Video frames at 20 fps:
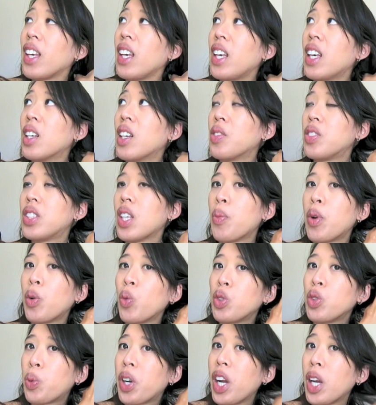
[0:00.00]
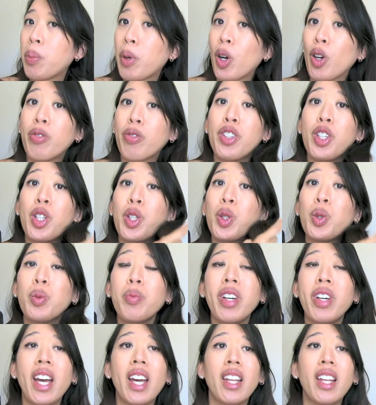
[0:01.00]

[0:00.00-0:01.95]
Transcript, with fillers: if someone was wearing perfume